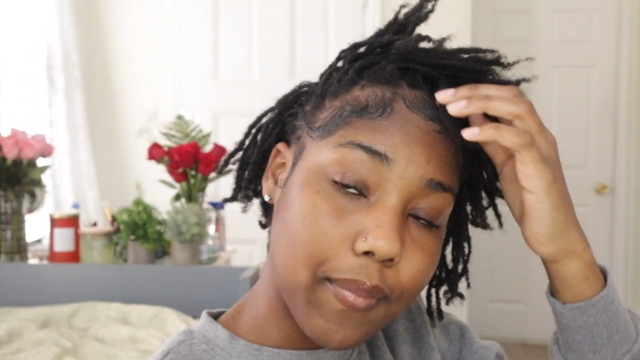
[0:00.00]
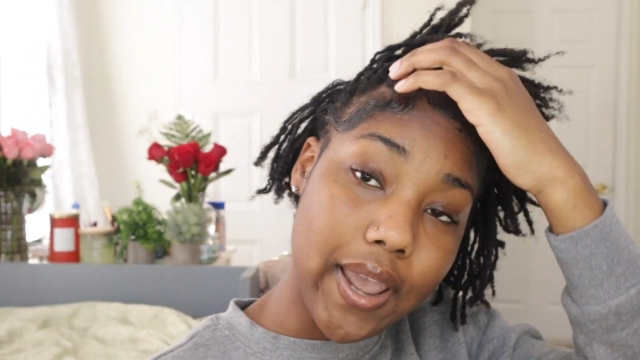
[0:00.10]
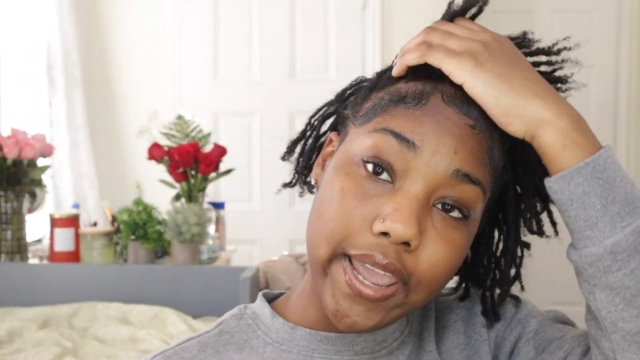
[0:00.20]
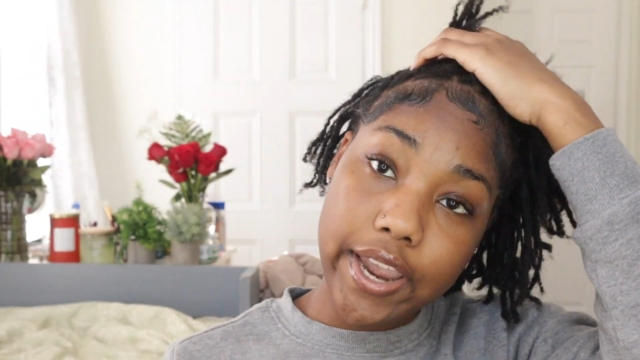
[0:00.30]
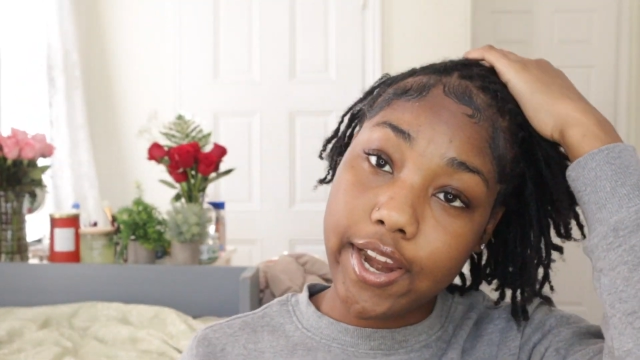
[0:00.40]

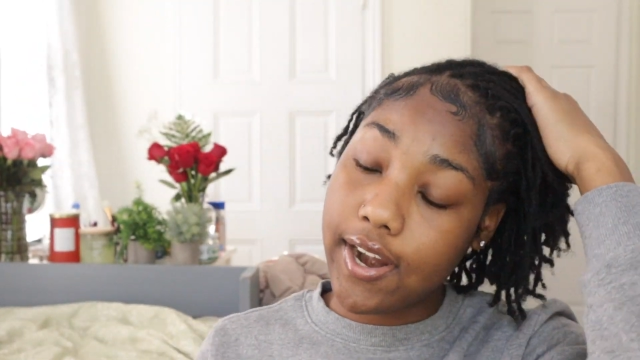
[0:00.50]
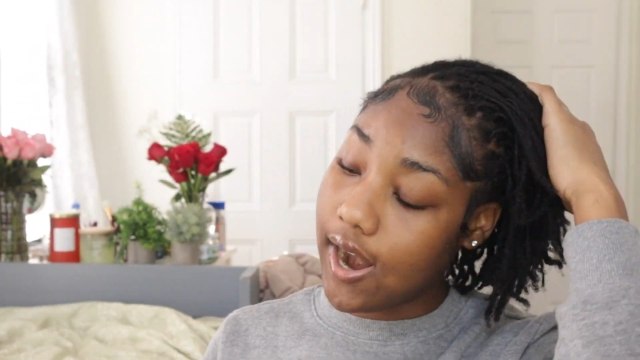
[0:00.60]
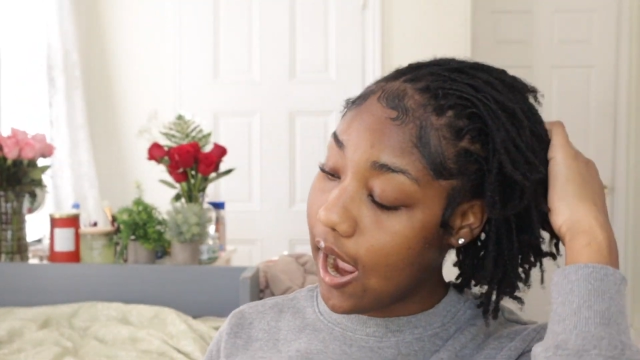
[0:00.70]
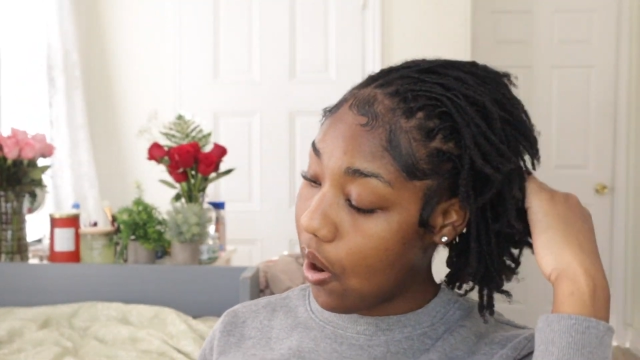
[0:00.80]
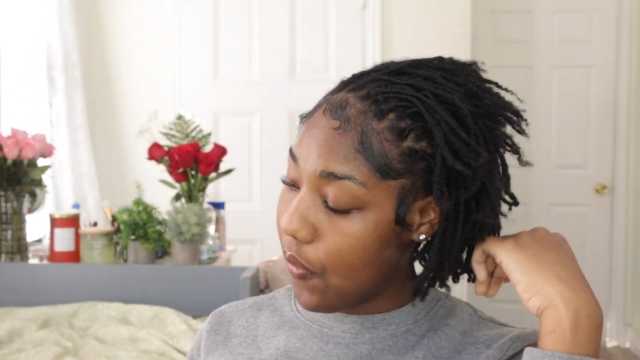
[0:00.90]
my hair
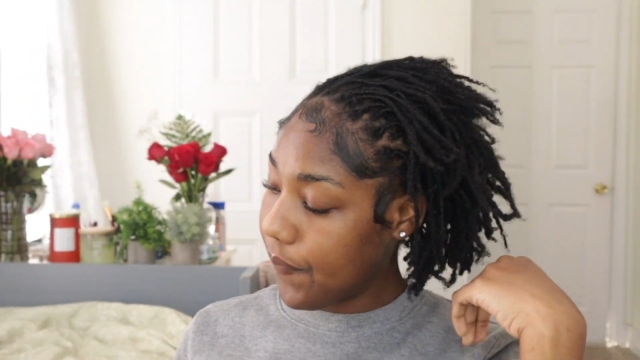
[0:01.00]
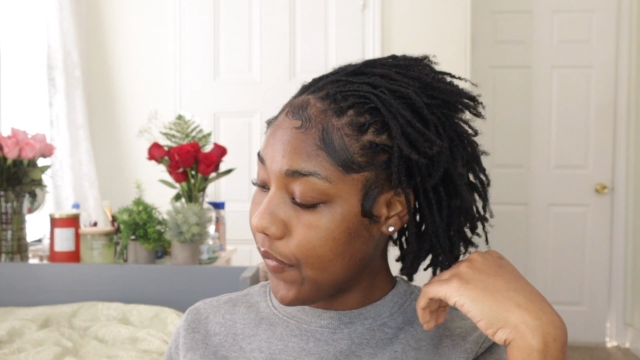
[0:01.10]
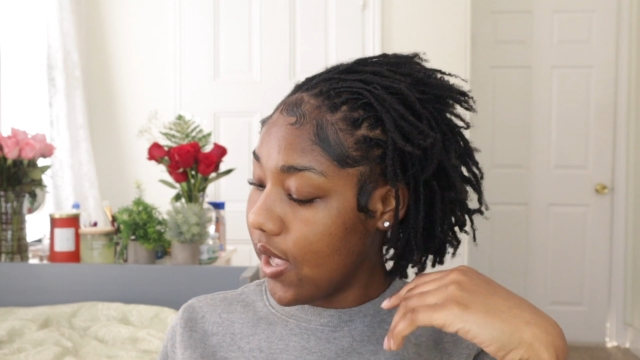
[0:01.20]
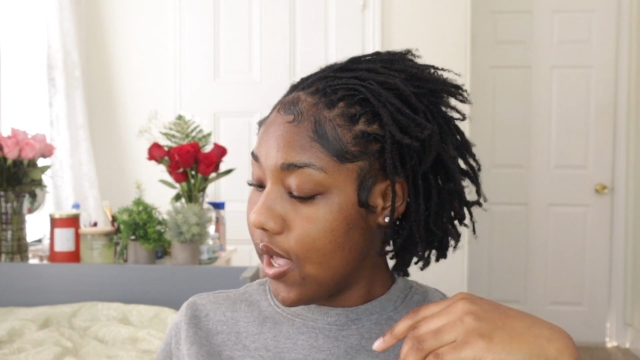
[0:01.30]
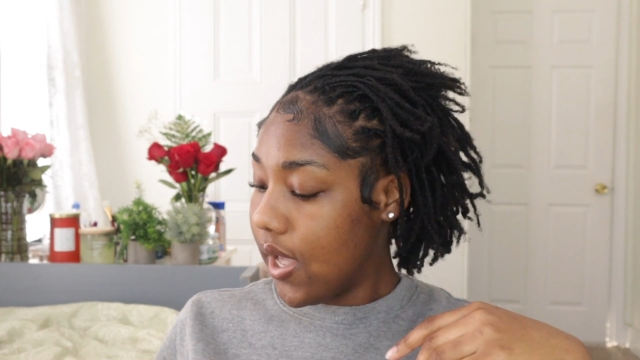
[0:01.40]
out,
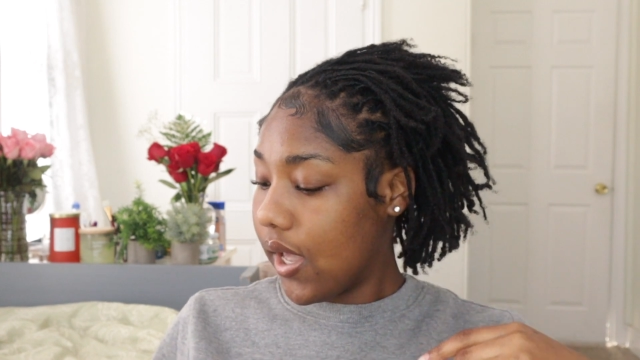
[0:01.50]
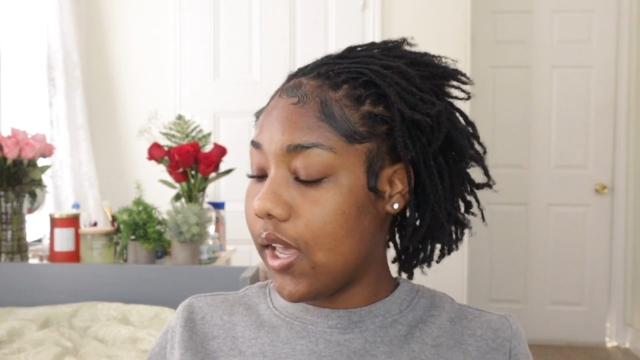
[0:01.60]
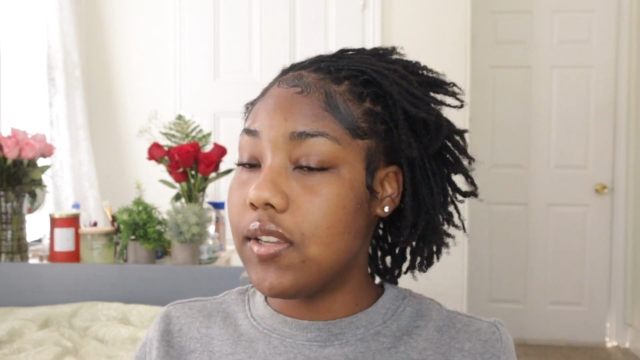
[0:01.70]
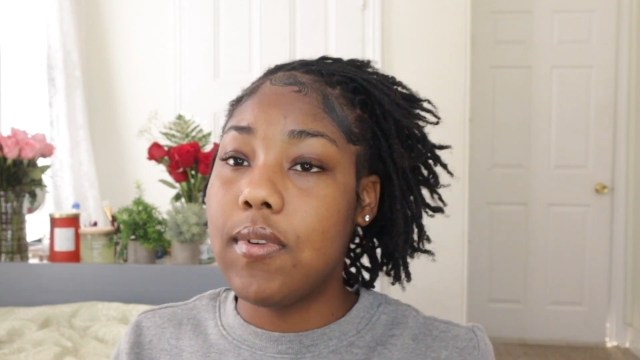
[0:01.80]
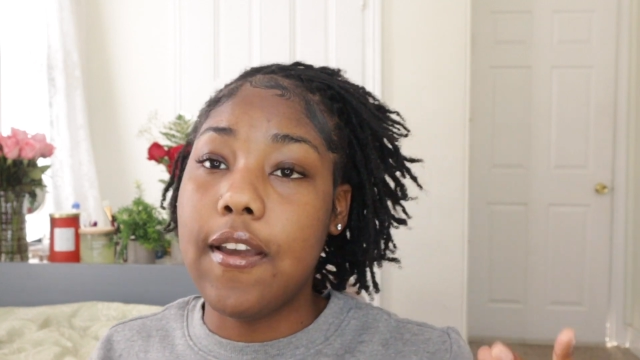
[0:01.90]

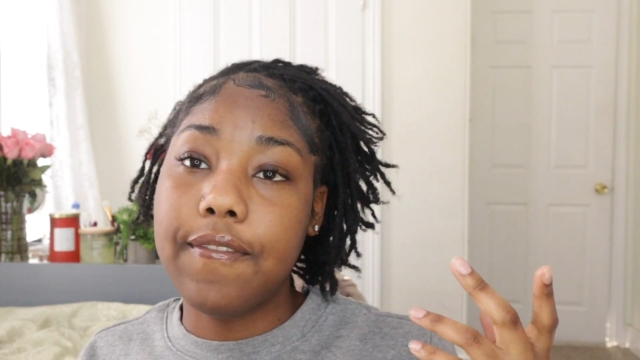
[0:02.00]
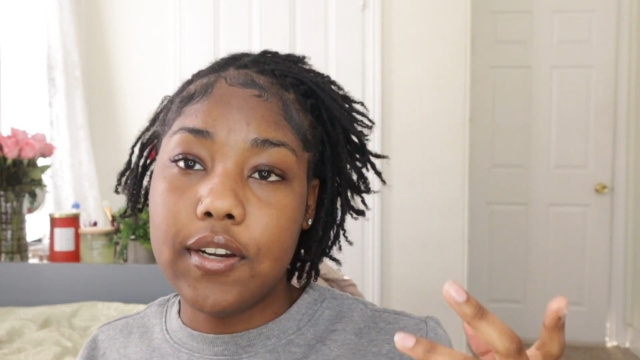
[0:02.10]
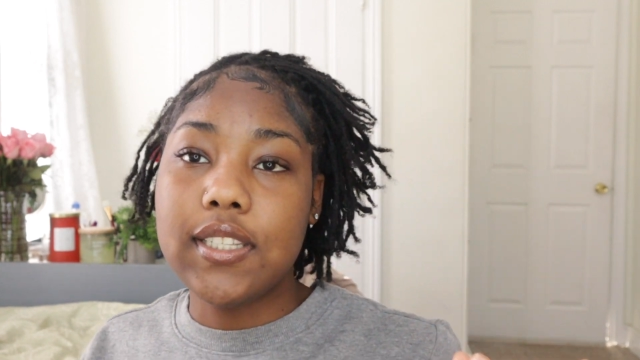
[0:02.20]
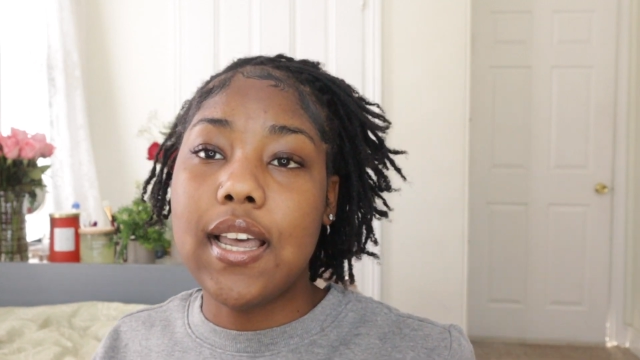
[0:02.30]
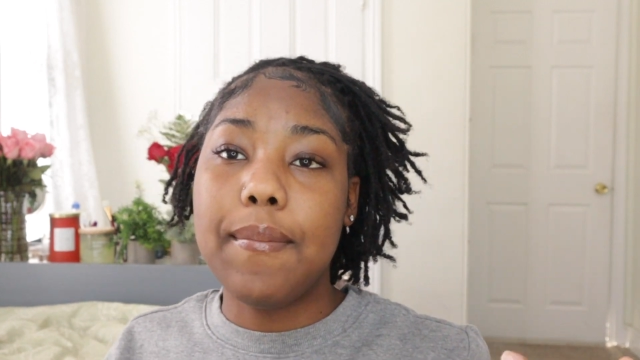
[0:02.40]
because when I
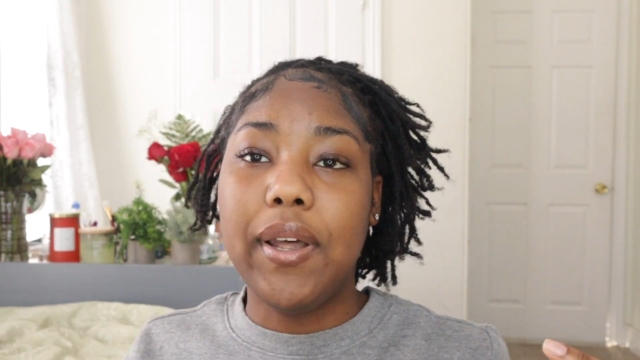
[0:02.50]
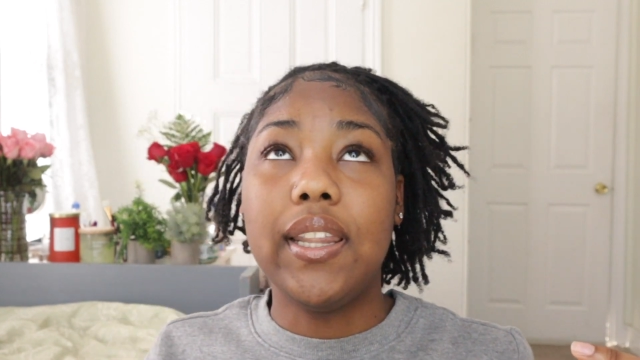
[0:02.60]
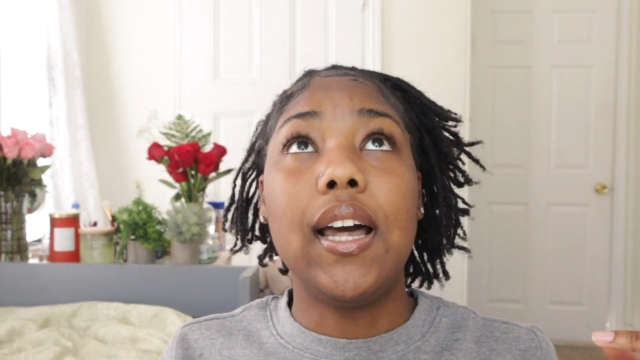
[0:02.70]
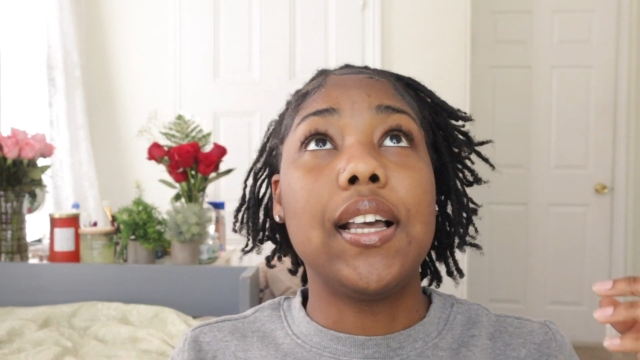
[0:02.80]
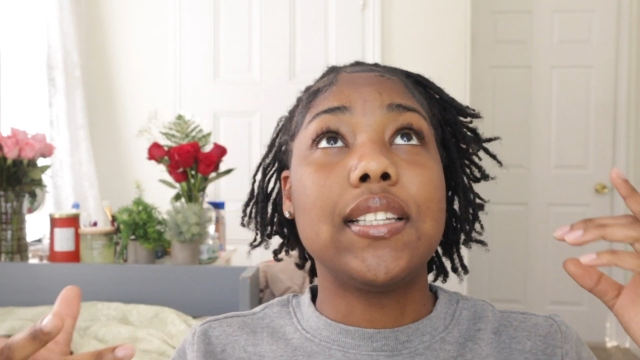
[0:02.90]
first got my
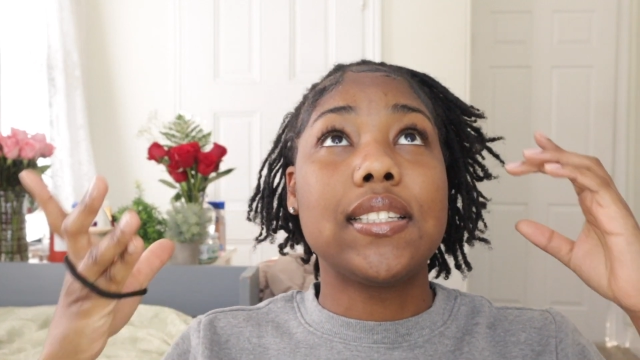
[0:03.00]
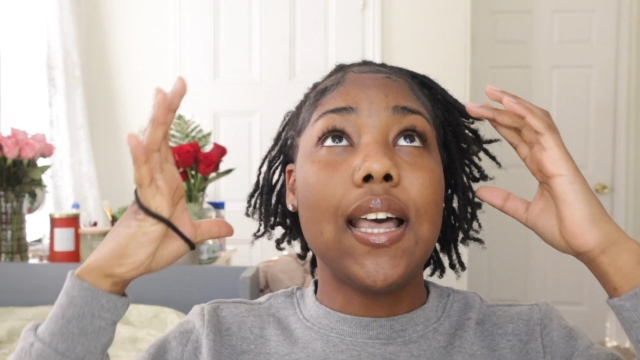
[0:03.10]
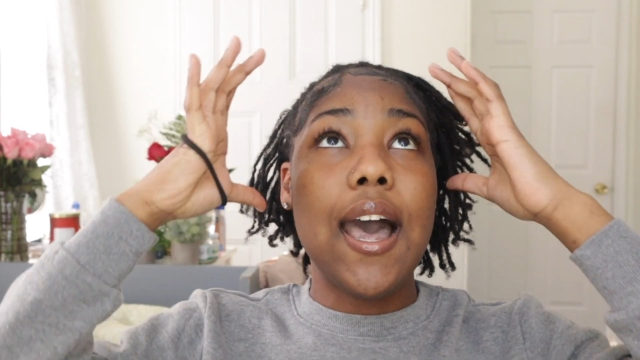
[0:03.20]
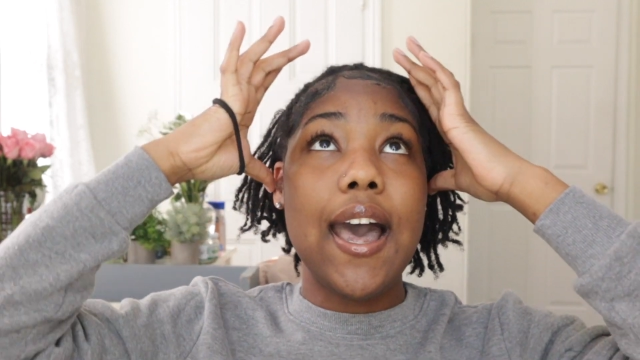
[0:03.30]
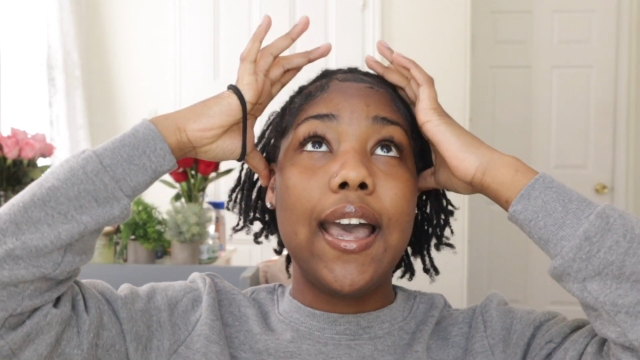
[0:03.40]
locks
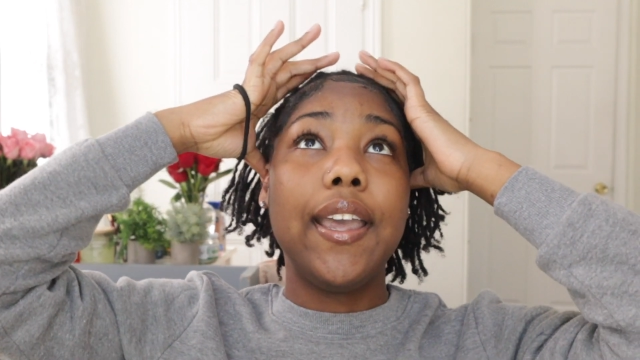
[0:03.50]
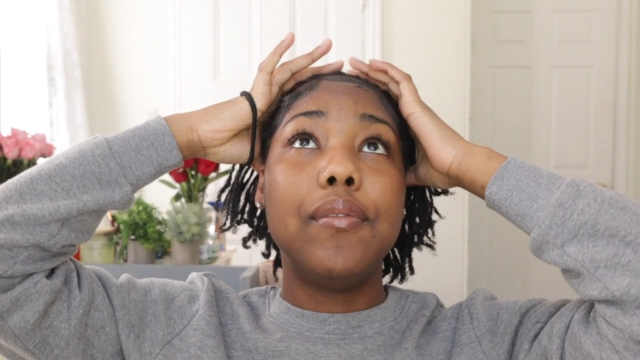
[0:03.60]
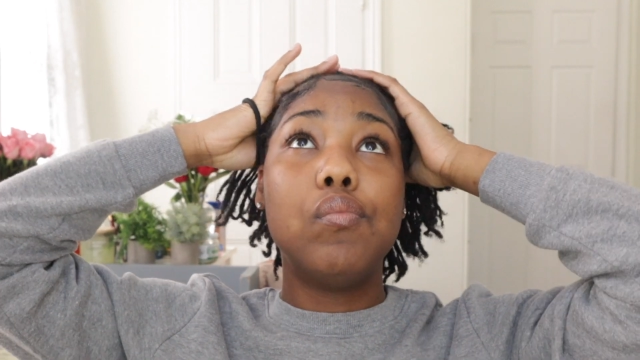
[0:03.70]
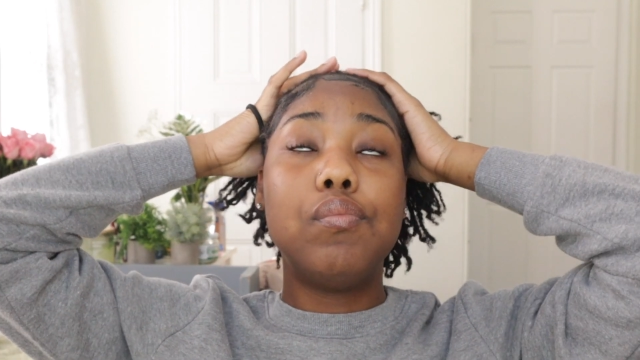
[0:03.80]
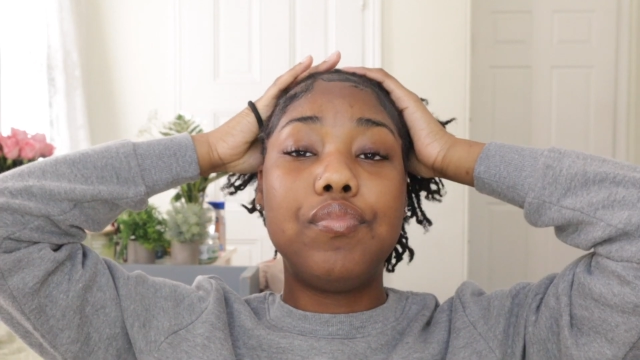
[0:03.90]
I